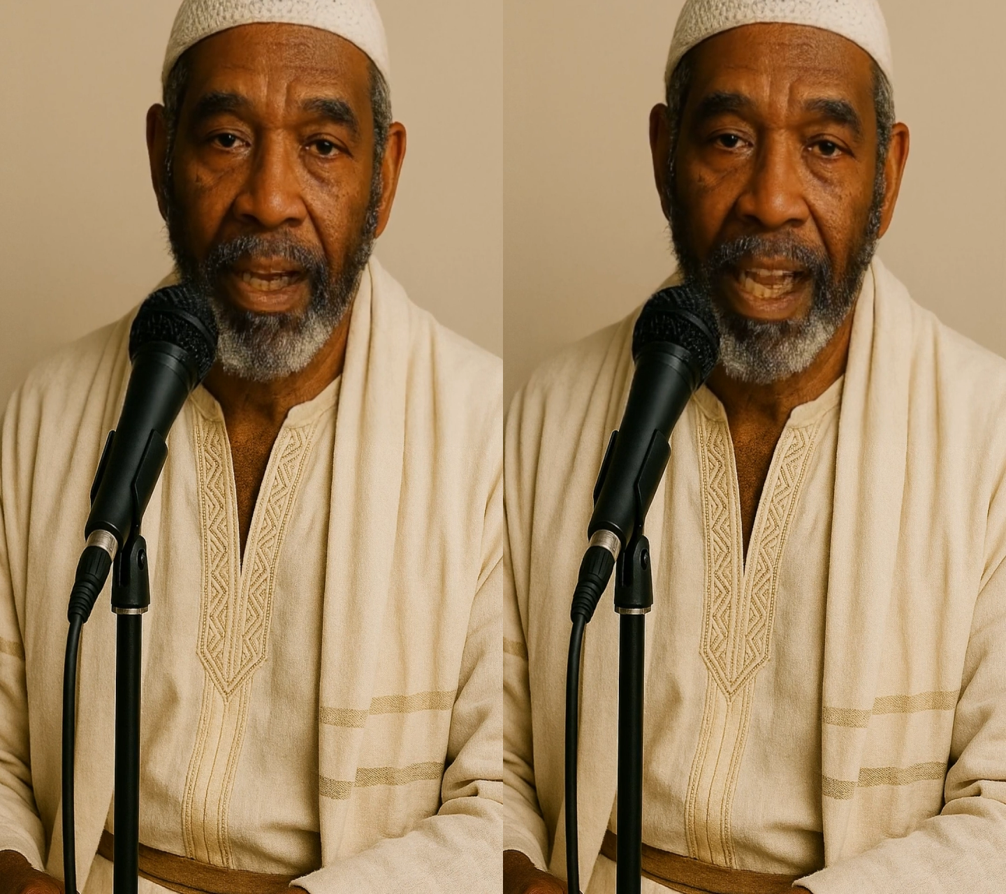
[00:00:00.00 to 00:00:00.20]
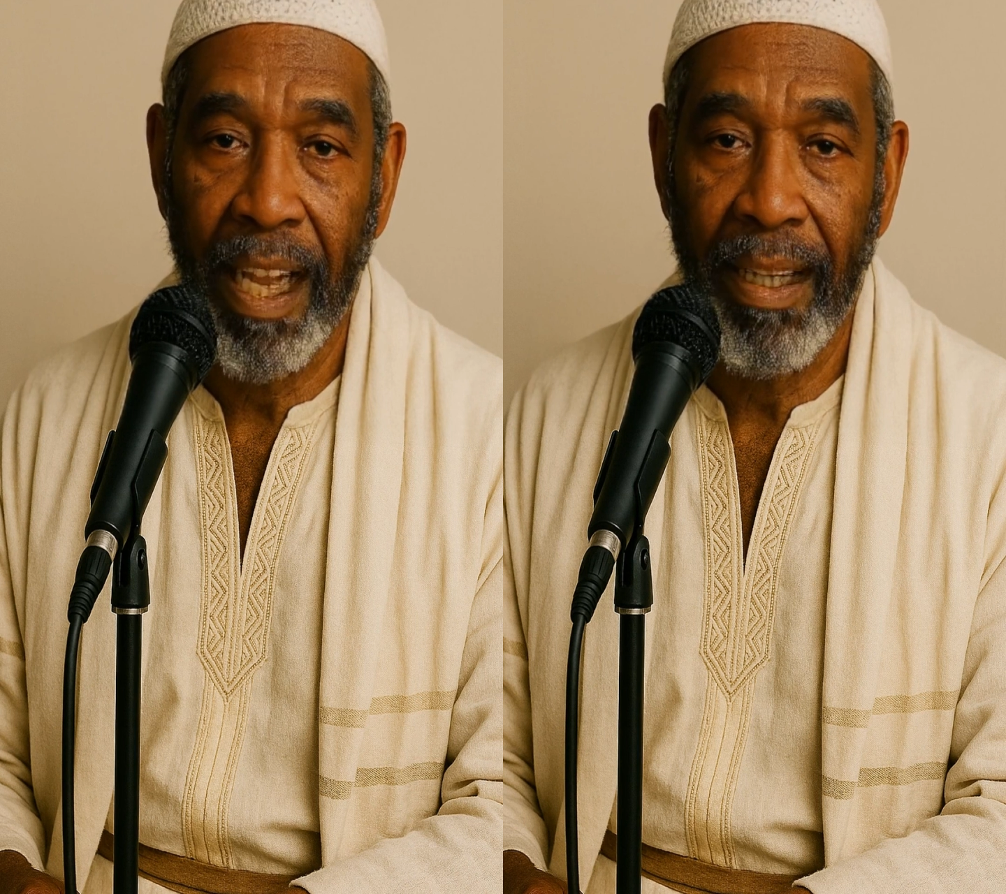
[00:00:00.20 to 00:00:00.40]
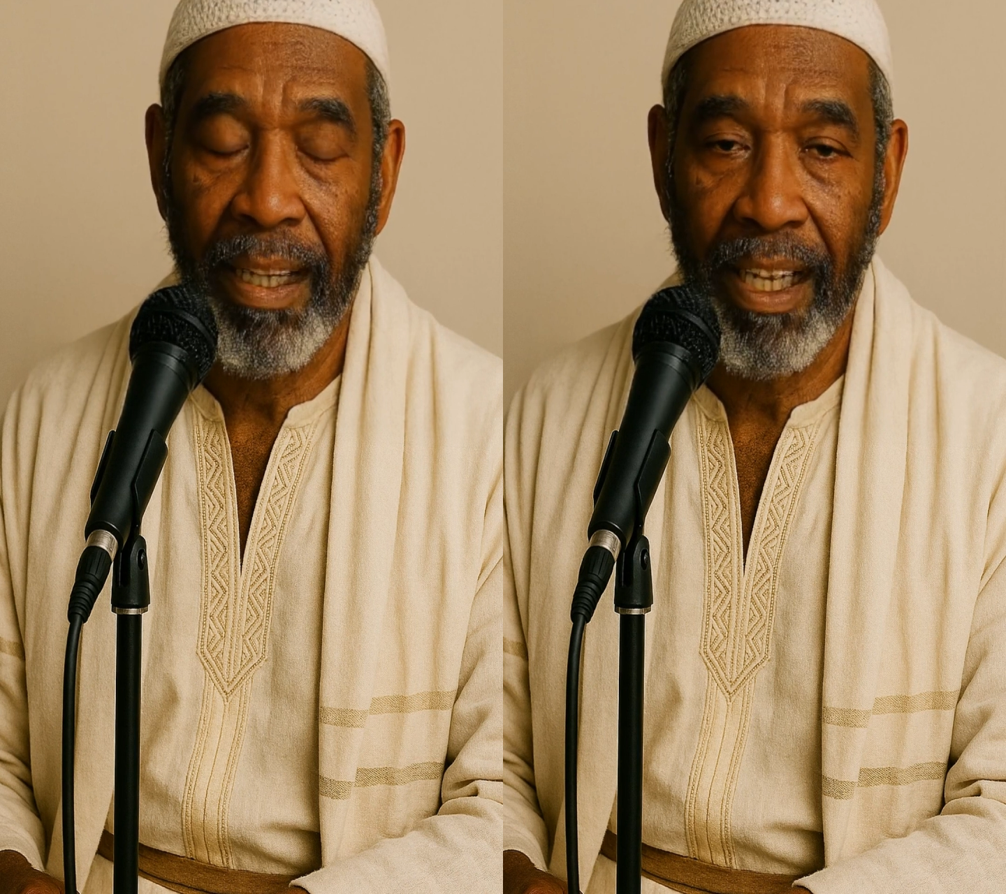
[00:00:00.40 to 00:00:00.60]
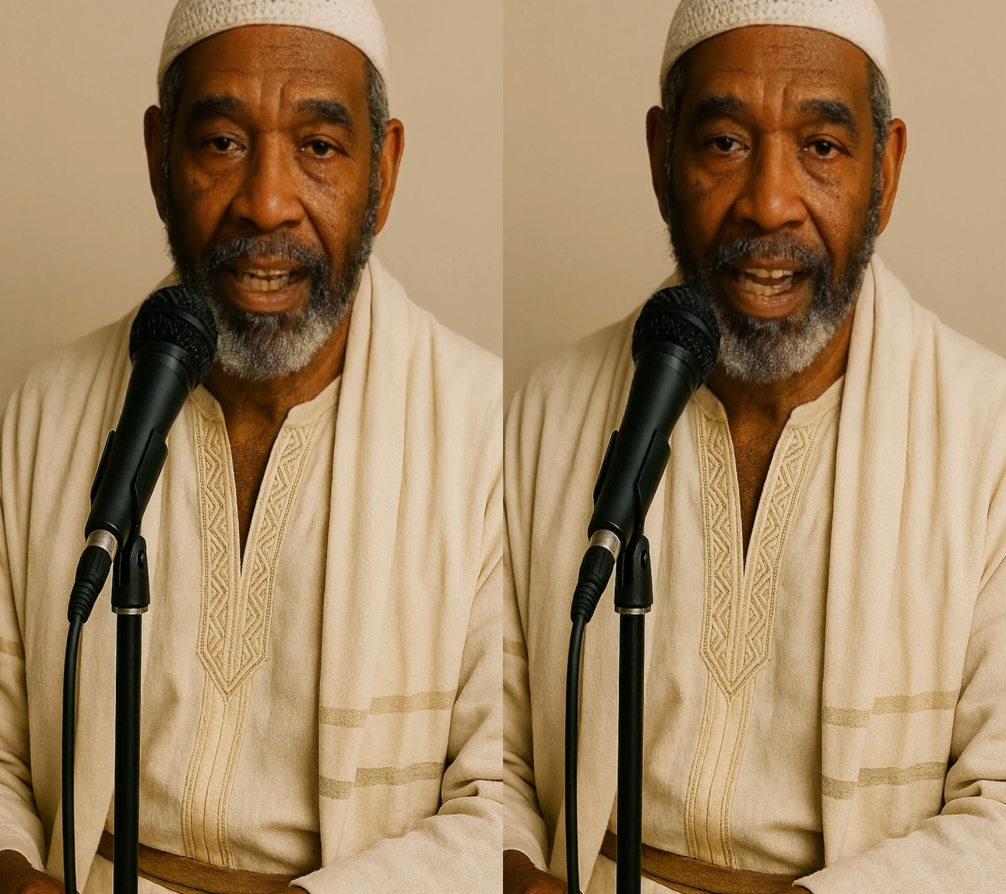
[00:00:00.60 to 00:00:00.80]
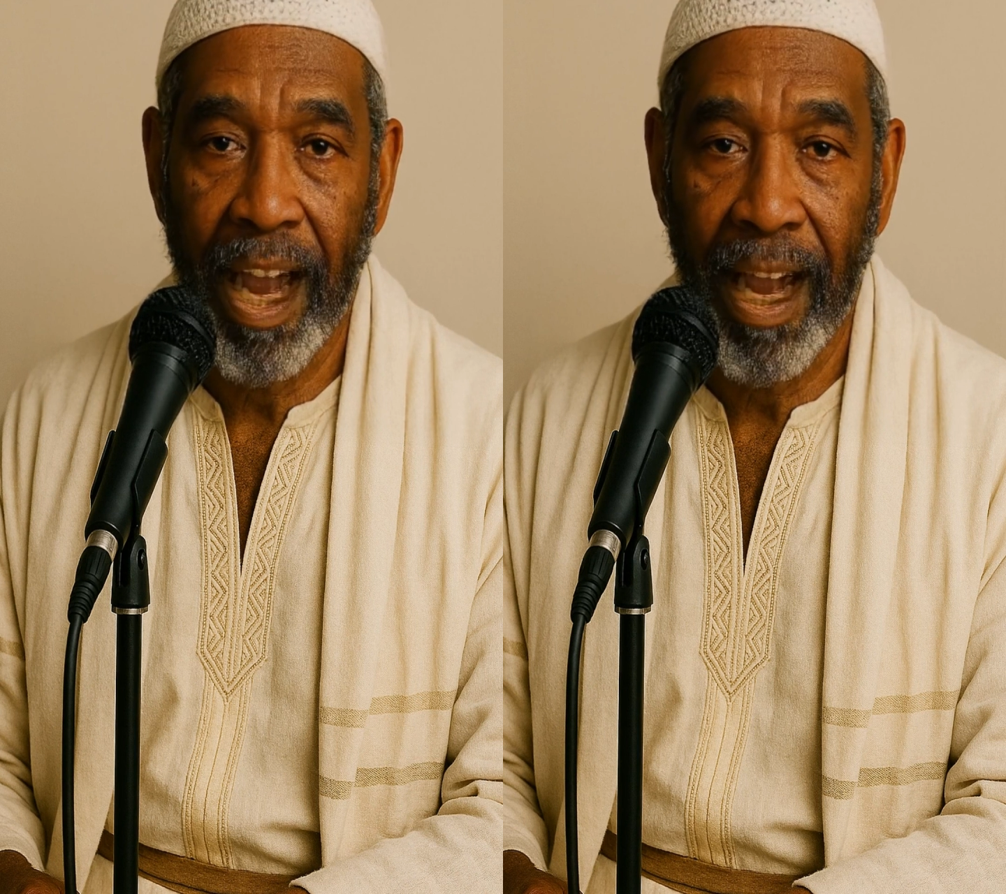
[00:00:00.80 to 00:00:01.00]

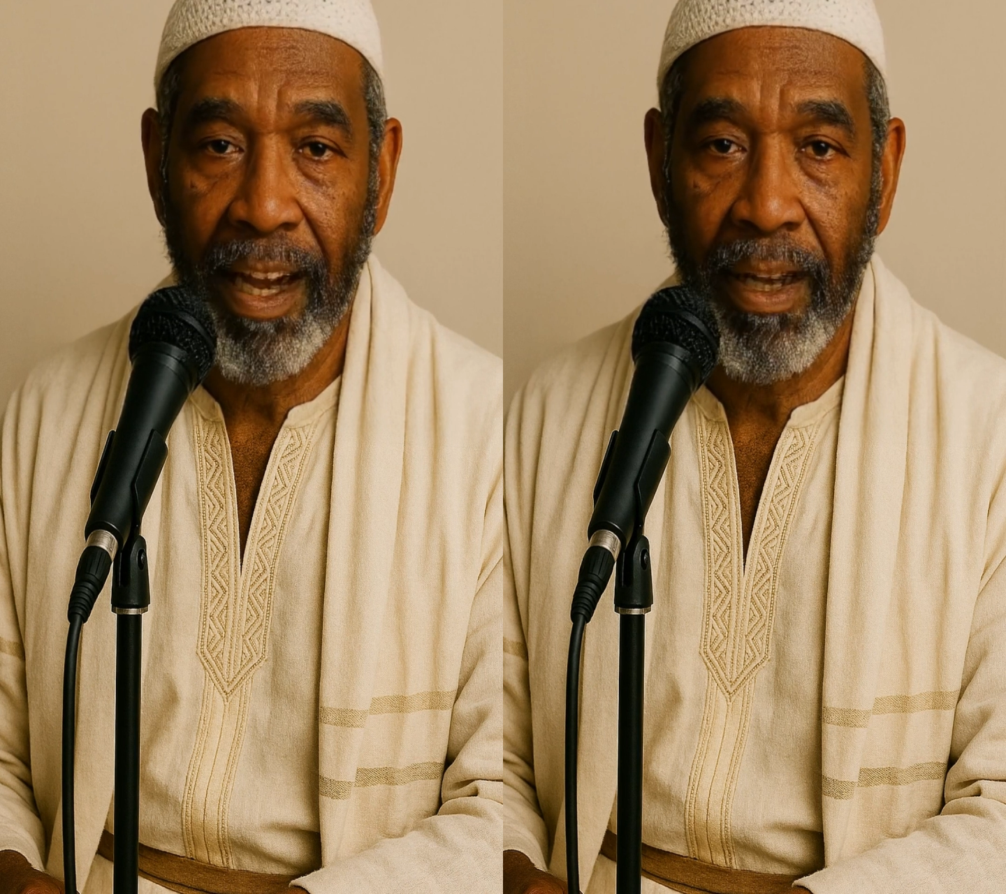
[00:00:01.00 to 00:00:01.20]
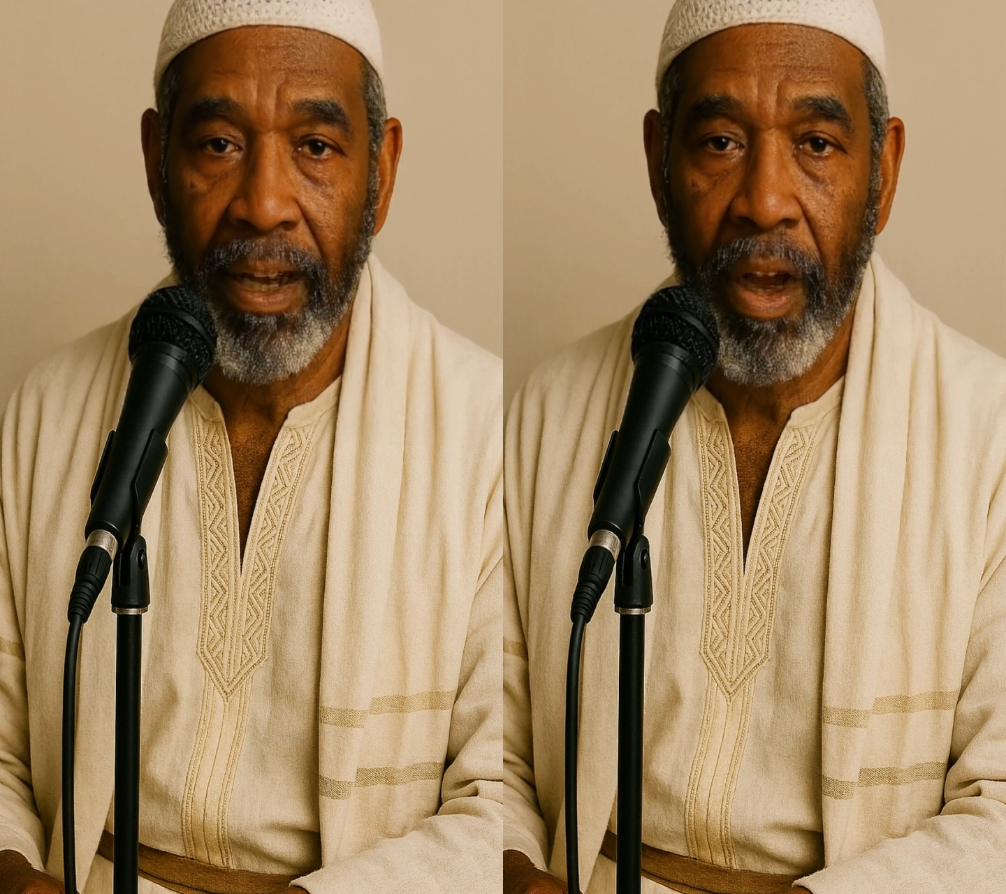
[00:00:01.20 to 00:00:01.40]
18:9.